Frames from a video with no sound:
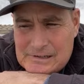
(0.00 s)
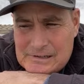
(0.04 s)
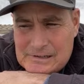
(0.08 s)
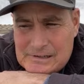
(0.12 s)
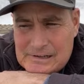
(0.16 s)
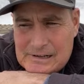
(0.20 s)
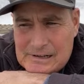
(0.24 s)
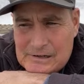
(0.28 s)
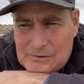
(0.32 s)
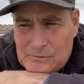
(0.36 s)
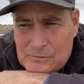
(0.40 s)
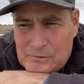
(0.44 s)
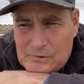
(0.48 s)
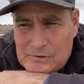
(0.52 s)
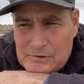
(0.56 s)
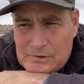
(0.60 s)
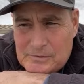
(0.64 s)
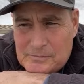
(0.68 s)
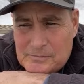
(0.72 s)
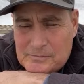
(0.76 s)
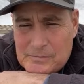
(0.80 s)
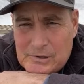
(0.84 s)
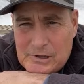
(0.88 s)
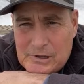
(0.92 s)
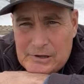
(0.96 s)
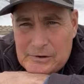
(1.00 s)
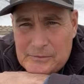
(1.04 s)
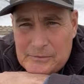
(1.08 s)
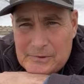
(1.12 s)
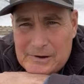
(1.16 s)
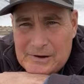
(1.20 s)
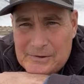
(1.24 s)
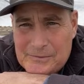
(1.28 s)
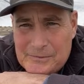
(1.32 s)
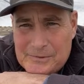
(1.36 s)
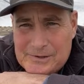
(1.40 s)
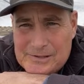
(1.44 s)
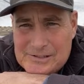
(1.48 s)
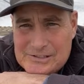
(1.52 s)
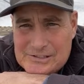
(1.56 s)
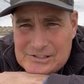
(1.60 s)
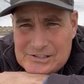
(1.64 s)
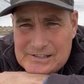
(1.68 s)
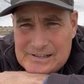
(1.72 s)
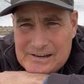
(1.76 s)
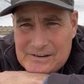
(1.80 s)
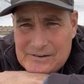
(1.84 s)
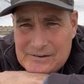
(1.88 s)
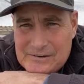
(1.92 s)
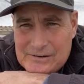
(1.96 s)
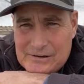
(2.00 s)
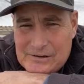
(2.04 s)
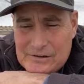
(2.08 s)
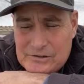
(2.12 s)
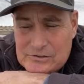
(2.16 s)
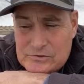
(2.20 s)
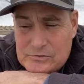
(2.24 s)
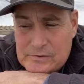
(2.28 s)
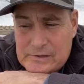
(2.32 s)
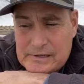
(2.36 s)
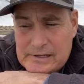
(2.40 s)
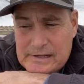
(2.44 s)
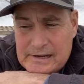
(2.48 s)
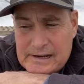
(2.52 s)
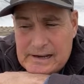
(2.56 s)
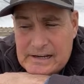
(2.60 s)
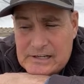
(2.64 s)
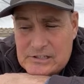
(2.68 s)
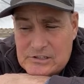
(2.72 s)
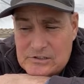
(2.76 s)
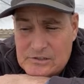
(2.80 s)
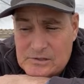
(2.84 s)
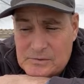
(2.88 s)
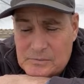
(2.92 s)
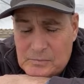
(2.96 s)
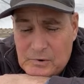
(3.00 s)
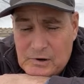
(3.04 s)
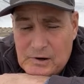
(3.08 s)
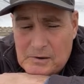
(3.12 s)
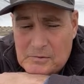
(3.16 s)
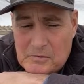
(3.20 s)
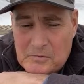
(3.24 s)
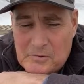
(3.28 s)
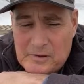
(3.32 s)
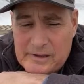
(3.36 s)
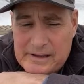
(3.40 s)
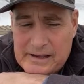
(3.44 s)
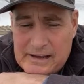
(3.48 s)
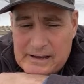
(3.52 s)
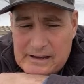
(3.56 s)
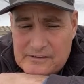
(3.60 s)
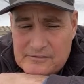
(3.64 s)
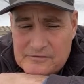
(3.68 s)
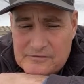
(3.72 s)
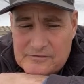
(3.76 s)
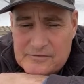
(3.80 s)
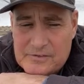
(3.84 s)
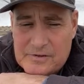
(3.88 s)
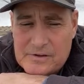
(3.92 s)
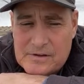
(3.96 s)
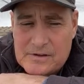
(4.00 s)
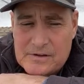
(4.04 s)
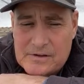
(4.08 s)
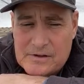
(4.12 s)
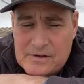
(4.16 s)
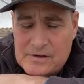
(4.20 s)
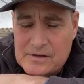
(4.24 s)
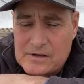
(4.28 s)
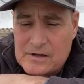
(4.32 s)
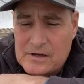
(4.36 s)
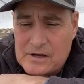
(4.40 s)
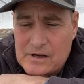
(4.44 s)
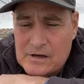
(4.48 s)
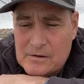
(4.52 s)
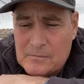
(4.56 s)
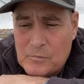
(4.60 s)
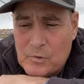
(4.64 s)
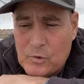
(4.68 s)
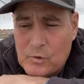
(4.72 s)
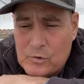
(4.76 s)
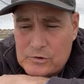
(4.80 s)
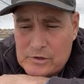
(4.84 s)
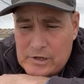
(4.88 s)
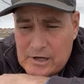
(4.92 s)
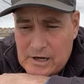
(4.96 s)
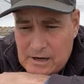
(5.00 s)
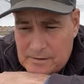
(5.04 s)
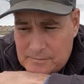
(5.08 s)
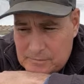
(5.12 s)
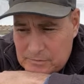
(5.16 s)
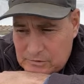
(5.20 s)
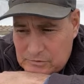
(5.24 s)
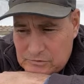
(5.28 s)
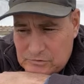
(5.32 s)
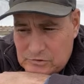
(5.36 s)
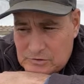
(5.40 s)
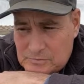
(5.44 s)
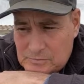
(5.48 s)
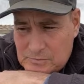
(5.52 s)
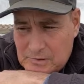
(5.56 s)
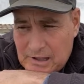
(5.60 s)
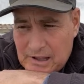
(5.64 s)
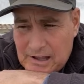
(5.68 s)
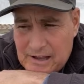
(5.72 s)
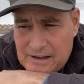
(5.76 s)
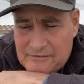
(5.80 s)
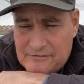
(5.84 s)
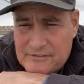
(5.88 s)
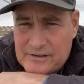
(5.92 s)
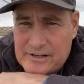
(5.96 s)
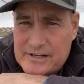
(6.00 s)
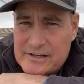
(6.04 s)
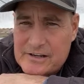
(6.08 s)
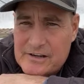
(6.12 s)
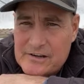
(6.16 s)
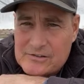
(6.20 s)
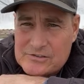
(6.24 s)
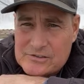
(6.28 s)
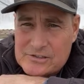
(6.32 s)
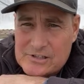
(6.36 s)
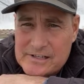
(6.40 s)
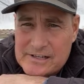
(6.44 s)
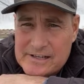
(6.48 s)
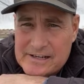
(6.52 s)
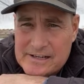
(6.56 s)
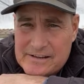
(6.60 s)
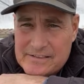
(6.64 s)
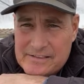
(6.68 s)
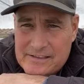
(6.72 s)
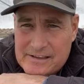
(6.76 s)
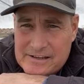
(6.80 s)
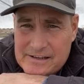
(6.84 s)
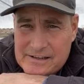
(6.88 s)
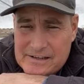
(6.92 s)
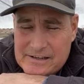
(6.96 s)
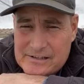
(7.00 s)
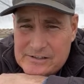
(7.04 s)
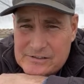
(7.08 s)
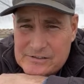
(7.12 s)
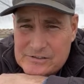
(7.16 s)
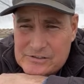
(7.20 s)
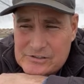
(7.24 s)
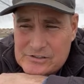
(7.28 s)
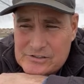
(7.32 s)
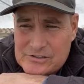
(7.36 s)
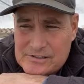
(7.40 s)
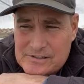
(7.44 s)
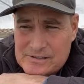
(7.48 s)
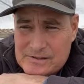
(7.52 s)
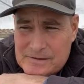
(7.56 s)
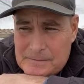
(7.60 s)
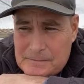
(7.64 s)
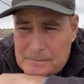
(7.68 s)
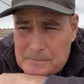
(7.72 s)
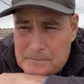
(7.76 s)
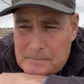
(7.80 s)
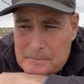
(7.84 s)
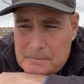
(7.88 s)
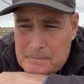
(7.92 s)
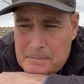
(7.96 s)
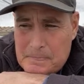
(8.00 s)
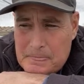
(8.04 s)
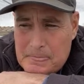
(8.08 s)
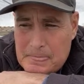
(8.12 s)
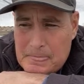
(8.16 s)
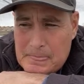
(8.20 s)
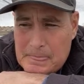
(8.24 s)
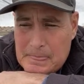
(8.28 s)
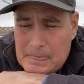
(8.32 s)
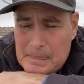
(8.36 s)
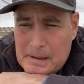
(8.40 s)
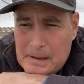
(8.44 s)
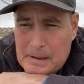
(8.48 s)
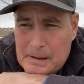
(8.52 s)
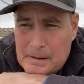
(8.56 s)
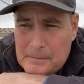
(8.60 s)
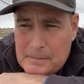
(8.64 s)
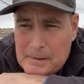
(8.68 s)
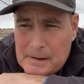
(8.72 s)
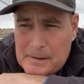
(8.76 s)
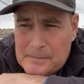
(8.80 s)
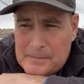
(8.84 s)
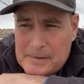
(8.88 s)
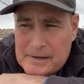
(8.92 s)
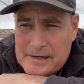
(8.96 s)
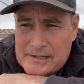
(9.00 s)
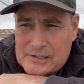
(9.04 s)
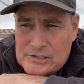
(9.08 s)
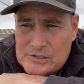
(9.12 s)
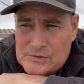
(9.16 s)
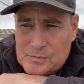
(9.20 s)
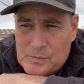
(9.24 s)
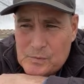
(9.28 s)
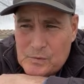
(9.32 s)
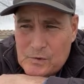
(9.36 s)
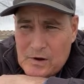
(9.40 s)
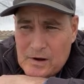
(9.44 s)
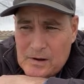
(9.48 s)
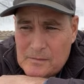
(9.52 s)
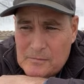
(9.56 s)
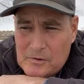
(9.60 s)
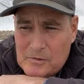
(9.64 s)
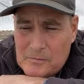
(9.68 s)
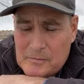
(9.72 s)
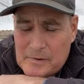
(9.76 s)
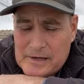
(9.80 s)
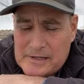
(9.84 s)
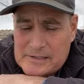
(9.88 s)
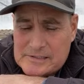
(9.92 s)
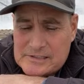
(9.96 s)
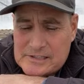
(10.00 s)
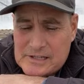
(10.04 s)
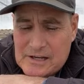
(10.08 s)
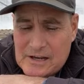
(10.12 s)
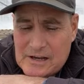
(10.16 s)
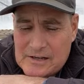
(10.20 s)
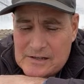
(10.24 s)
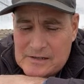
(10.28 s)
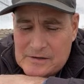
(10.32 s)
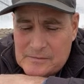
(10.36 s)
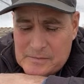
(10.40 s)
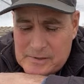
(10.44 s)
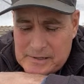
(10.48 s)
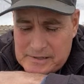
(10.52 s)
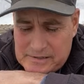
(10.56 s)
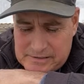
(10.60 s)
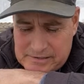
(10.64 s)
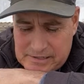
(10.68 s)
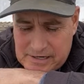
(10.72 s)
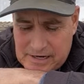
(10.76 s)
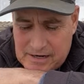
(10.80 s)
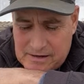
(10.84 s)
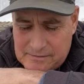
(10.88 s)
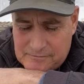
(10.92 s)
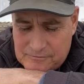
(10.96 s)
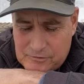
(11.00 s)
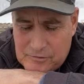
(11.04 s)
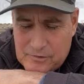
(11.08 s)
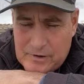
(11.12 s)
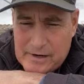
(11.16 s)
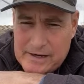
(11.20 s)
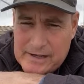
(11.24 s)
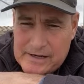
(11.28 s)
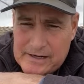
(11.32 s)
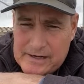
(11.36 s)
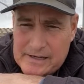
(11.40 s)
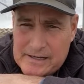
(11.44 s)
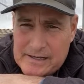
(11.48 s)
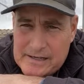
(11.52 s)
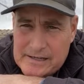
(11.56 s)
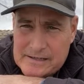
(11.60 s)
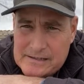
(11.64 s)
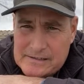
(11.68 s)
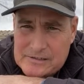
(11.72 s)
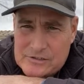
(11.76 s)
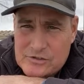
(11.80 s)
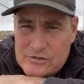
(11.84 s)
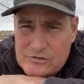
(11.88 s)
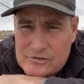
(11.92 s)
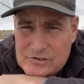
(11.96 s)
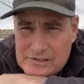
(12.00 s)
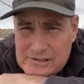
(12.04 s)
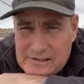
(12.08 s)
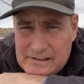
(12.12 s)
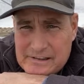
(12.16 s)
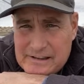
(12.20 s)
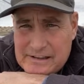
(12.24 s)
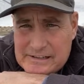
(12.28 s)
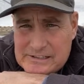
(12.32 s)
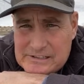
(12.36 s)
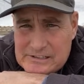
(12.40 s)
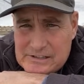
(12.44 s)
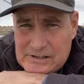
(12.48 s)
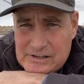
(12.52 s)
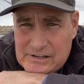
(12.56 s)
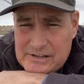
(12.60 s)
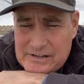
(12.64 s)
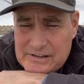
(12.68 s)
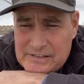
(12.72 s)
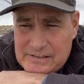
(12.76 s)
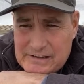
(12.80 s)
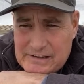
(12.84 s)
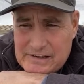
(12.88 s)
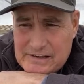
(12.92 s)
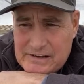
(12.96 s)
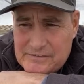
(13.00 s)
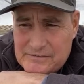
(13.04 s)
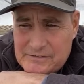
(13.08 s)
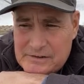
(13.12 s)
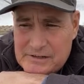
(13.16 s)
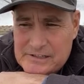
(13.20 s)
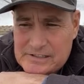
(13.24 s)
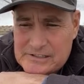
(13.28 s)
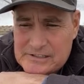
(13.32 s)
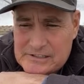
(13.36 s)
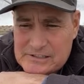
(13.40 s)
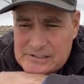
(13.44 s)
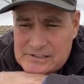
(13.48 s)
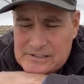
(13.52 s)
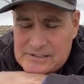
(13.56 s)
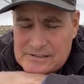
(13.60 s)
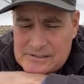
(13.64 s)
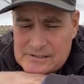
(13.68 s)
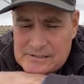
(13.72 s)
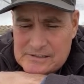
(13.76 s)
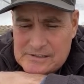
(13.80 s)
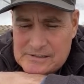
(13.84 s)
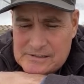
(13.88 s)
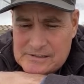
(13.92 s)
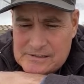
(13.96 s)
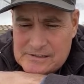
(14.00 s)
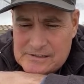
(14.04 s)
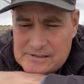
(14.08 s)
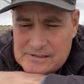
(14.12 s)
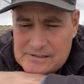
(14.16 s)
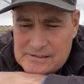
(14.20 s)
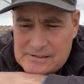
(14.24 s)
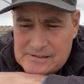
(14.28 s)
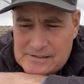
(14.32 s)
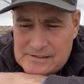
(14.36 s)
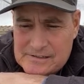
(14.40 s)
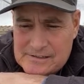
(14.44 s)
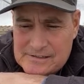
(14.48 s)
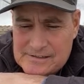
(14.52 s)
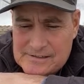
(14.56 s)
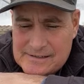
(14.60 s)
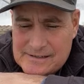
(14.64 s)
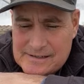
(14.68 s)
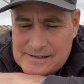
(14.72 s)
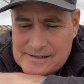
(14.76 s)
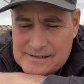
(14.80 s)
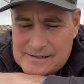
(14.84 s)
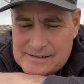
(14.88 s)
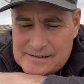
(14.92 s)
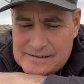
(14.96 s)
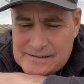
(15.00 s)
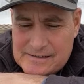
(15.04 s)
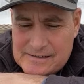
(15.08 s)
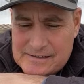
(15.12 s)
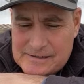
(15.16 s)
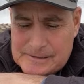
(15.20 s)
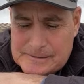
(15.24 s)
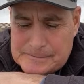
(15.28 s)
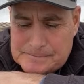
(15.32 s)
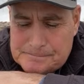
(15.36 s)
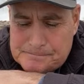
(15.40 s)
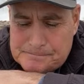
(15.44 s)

kind of wanting to play around with it and see how it goes. We can actually probably have more time to do some live videos than anything else. My biggest problem has gotten to be time for editing. It's usually that's done in the evenings, and